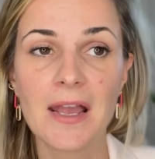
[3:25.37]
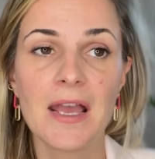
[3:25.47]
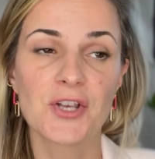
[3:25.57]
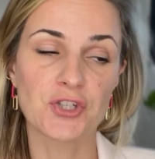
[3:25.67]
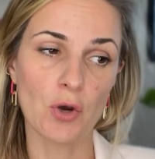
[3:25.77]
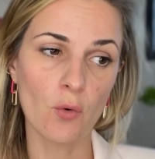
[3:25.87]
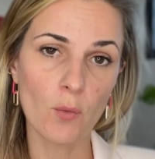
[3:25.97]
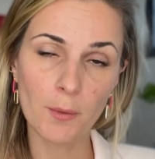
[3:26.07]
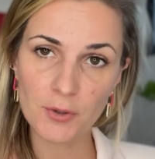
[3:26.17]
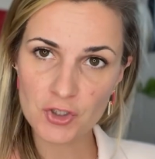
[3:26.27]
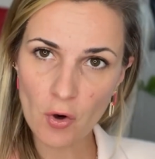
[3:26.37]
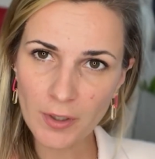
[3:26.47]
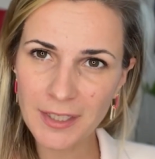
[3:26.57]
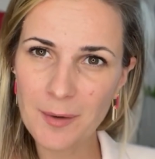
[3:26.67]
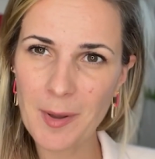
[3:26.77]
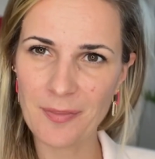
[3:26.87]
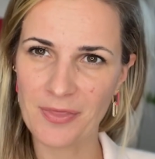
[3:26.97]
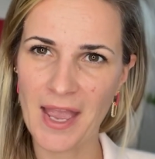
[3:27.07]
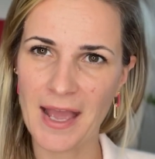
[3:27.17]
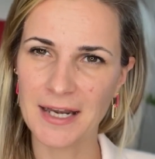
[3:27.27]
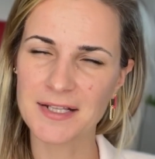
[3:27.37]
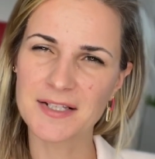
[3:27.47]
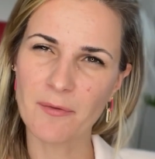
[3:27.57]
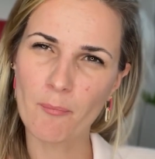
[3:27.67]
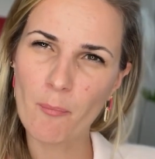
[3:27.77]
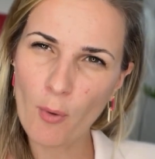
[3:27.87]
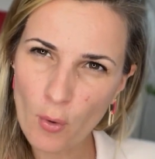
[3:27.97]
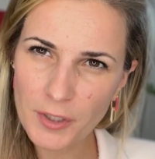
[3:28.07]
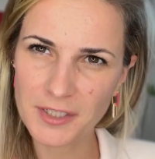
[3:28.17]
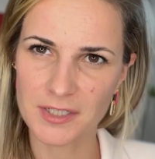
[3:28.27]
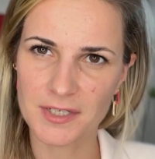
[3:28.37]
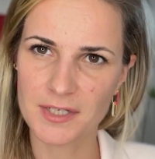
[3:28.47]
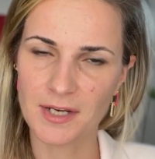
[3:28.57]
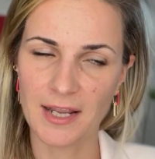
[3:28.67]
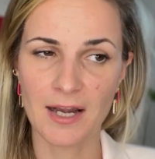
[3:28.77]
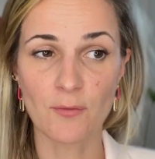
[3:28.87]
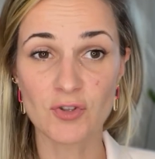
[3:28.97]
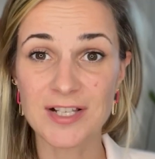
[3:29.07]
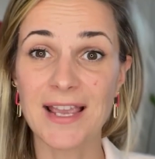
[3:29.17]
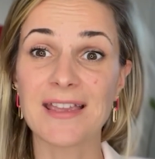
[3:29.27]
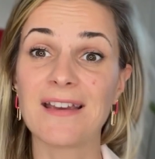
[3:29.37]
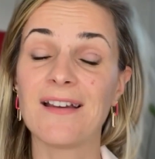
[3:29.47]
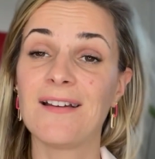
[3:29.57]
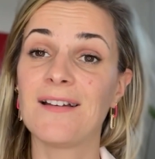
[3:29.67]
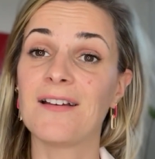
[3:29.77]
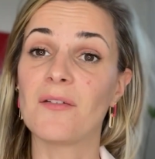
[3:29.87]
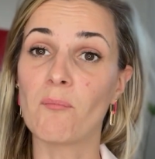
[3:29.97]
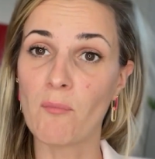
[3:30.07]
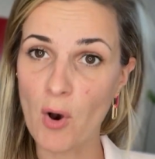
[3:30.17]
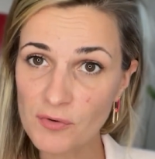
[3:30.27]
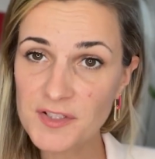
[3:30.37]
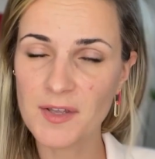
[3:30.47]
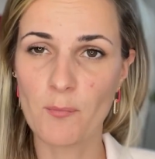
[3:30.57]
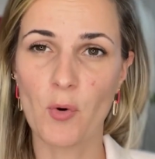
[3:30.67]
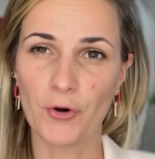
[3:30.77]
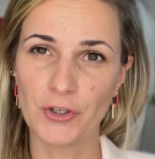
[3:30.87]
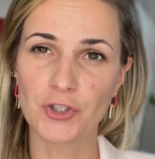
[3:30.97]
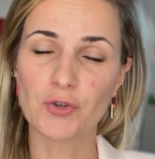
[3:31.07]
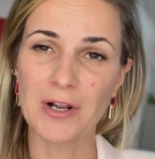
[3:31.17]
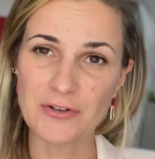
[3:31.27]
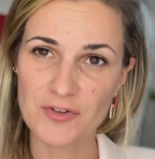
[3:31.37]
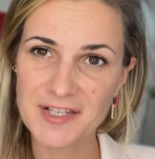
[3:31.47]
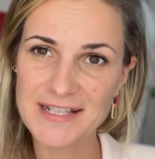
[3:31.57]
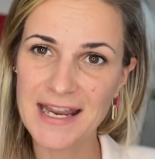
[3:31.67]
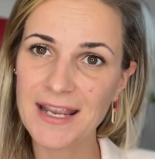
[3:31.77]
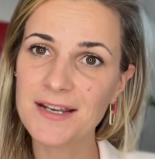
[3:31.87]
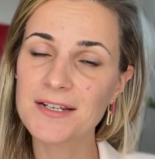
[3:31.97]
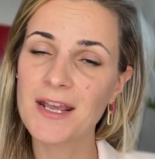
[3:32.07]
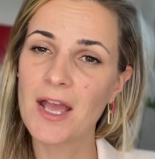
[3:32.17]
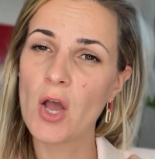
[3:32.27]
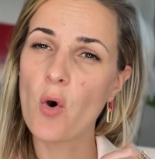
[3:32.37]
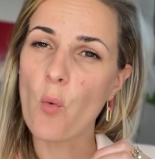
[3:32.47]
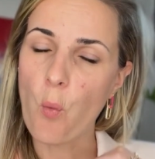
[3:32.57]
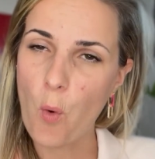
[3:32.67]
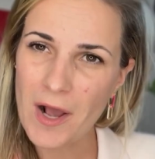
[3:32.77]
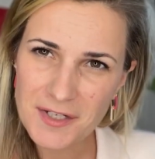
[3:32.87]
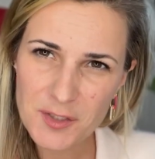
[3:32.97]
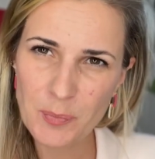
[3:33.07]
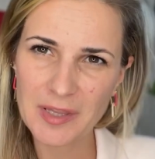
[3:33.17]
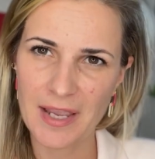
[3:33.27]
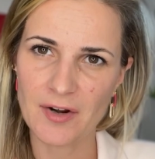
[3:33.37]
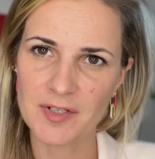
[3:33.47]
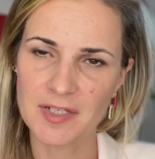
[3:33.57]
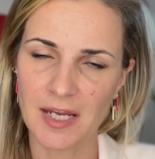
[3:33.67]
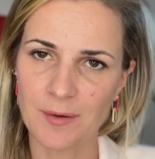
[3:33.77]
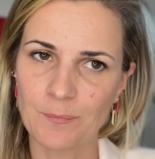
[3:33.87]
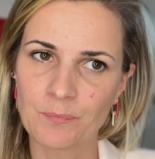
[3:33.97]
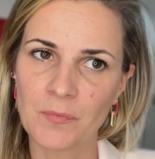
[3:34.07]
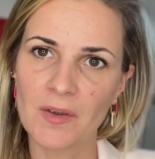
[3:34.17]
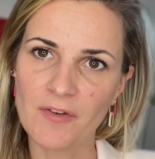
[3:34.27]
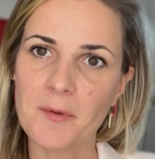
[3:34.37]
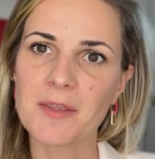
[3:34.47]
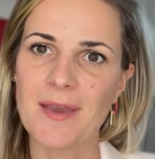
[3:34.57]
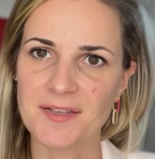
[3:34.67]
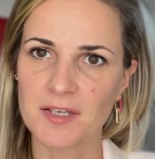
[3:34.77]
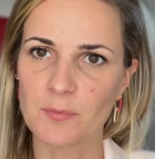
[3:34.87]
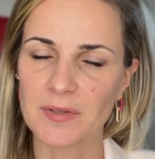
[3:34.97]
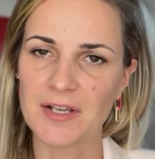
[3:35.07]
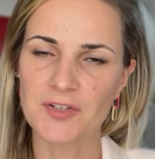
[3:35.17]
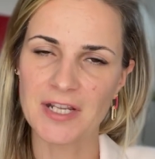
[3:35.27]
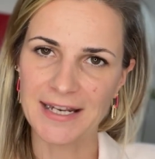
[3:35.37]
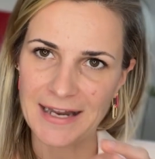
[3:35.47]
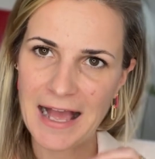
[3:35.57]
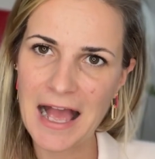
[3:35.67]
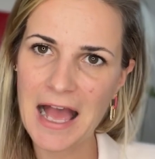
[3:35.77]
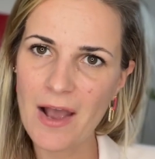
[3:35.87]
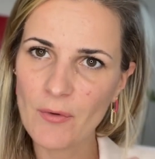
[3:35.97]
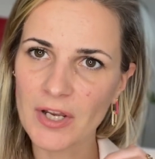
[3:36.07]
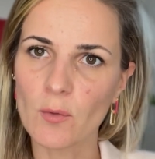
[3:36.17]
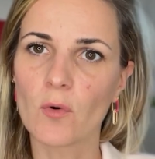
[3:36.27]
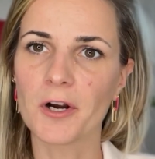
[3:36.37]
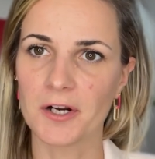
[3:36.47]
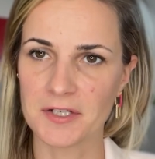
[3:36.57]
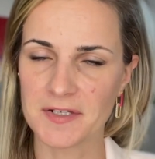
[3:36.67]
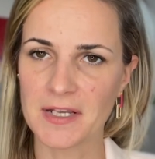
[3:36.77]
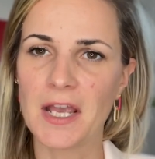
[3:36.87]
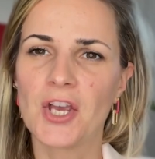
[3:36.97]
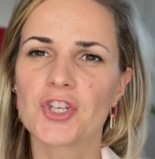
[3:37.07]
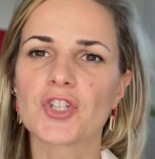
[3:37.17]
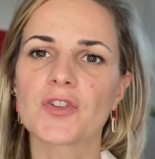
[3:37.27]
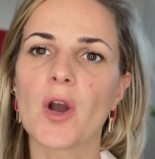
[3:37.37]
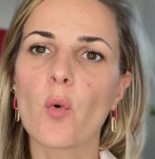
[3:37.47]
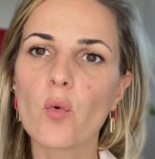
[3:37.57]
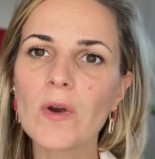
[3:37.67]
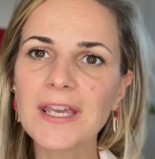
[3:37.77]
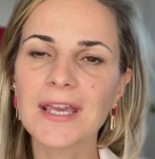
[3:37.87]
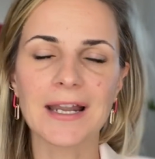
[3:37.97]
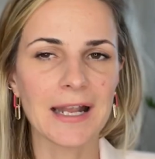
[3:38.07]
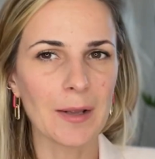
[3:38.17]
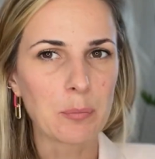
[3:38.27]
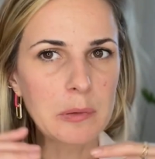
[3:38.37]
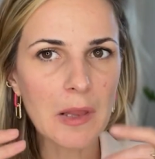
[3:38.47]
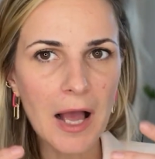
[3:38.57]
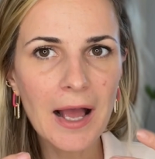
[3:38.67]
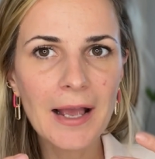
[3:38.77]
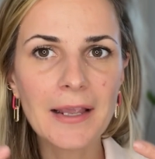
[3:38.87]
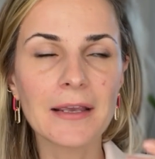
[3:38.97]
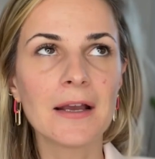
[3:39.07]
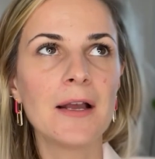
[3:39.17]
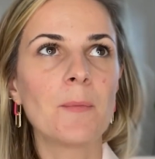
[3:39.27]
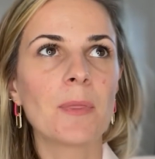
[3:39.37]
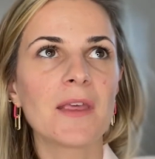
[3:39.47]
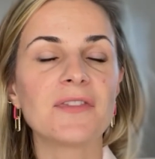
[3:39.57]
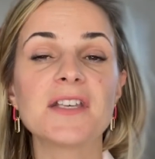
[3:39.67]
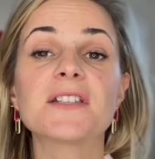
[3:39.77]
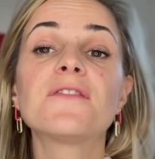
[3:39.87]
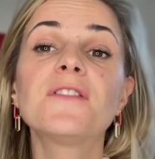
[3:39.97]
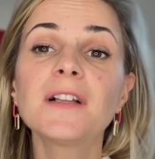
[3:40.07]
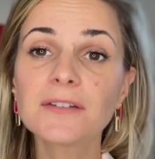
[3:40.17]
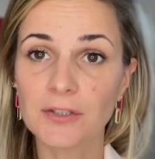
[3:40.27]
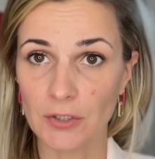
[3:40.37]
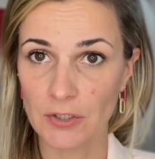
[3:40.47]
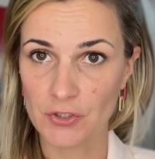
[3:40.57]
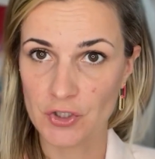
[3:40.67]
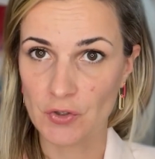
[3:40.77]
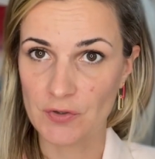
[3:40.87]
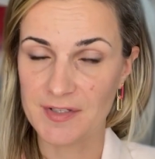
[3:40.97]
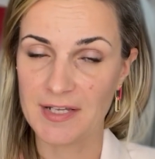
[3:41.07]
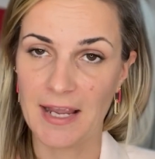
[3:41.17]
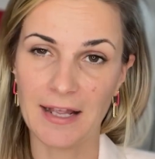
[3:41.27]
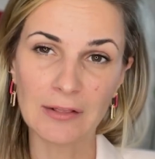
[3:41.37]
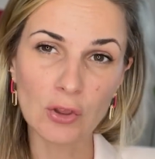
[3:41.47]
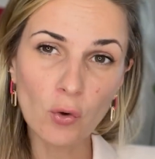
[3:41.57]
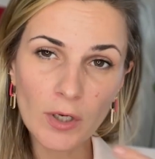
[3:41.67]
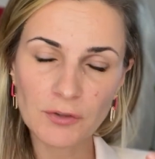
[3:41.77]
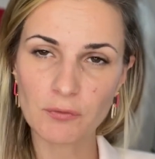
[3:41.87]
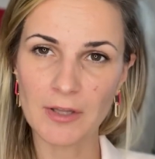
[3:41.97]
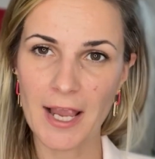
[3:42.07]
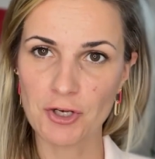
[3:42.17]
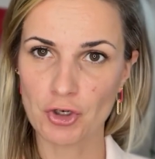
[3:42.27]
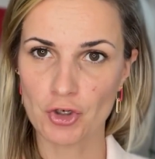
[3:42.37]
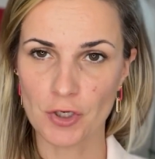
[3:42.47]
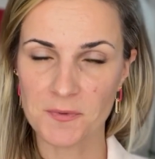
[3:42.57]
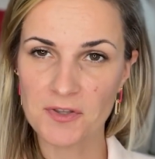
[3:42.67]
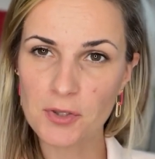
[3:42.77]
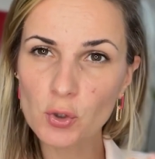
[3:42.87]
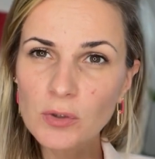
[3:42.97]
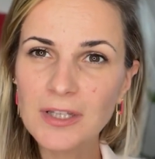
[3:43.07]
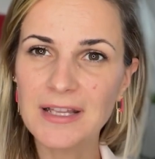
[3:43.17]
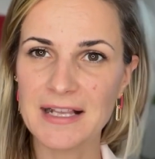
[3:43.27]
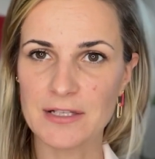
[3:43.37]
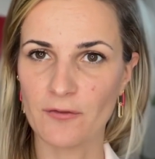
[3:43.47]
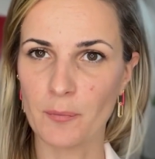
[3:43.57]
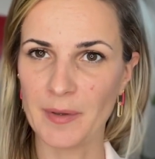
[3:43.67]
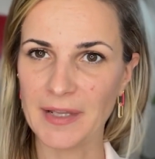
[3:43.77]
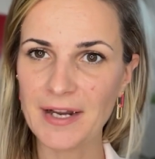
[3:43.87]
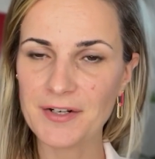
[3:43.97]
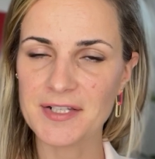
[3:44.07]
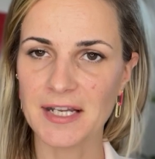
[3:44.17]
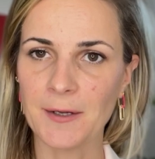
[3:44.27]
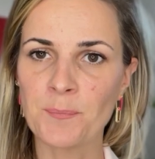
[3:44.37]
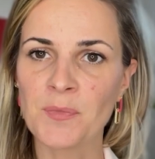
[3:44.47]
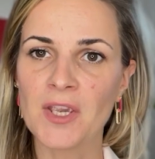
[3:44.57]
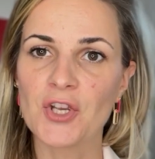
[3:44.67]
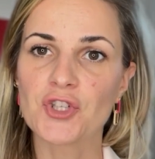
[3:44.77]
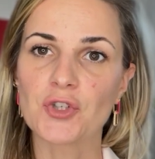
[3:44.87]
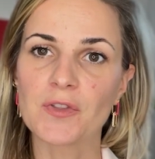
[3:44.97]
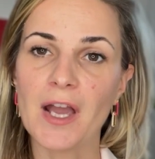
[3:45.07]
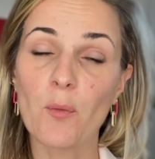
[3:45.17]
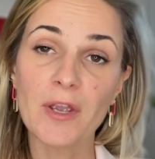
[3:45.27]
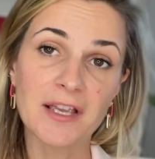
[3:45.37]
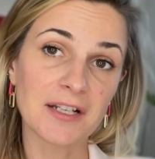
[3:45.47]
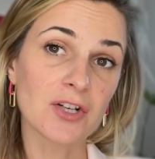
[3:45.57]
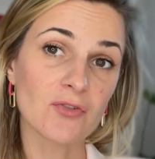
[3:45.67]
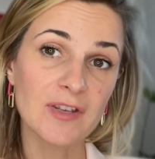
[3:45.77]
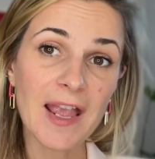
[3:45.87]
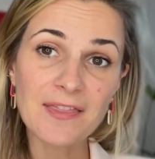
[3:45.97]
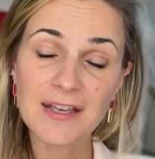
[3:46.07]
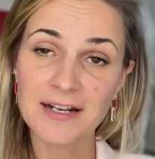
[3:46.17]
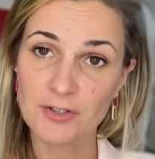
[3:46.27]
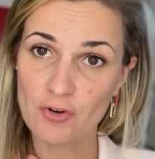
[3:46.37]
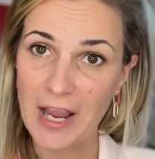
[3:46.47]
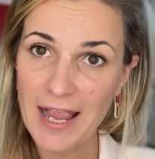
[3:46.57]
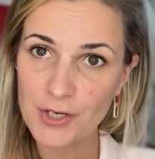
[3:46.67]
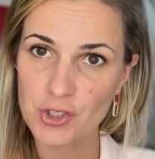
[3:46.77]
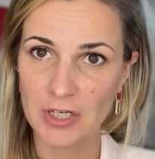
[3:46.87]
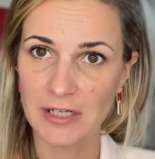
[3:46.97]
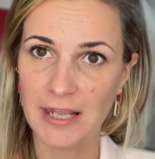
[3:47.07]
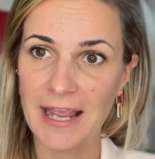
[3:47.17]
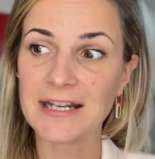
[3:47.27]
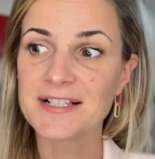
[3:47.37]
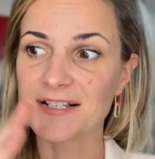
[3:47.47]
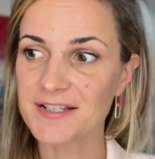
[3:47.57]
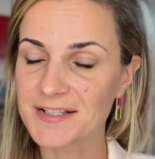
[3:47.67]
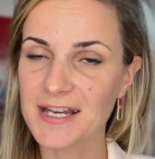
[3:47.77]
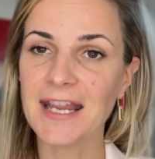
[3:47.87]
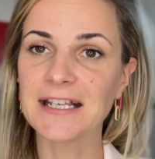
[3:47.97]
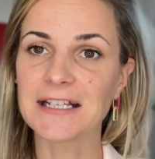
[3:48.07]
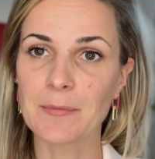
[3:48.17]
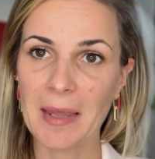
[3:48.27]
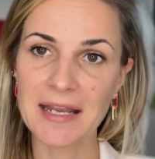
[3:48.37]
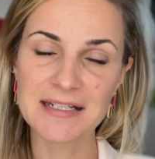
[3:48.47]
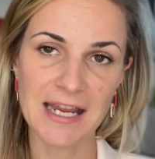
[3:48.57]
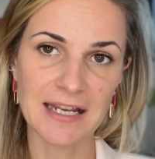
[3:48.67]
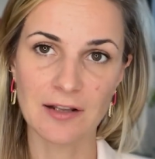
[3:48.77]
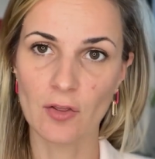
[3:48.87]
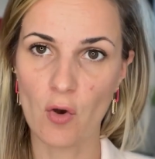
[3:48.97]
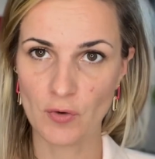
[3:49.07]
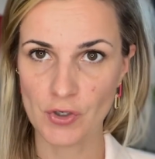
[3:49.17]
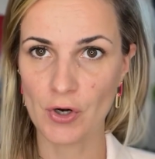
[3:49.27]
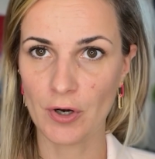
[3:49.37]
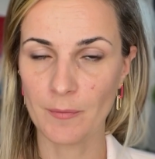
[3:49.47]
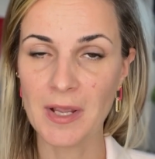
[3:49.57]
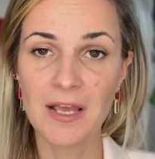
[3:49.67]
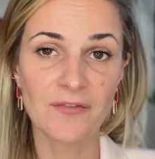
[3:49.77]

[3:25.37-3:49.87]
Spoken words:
So when we're talking about that, it's important, and I would say most important, to understand what is polarity, feminine, masculine polarity, and how it works, so that we can apply this filter, so to say, and look at relationships through the lens of polarity, so that we can create that attraction and sustain it and maintain it long term.